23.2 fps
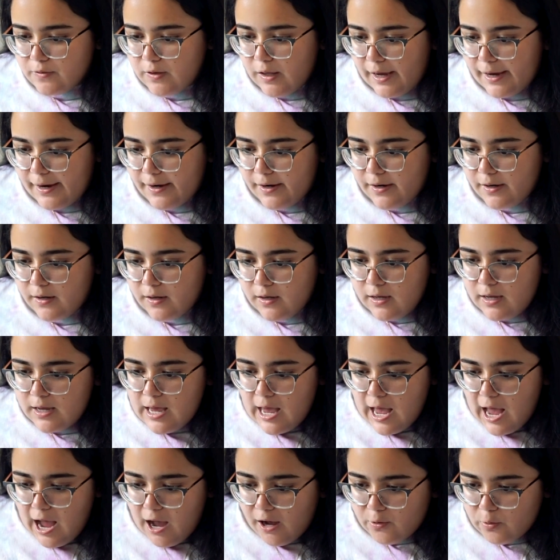like
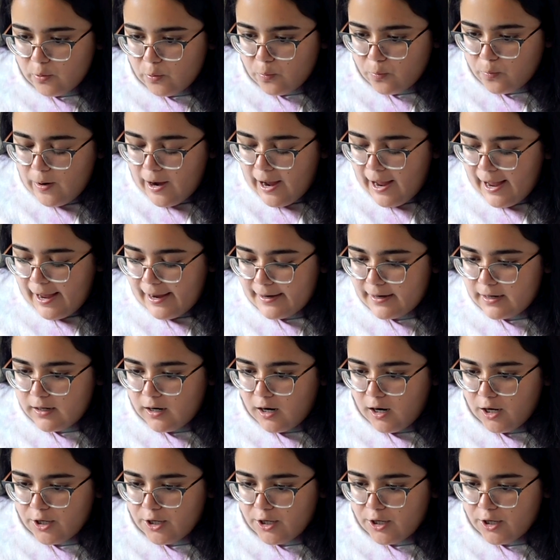out of whack,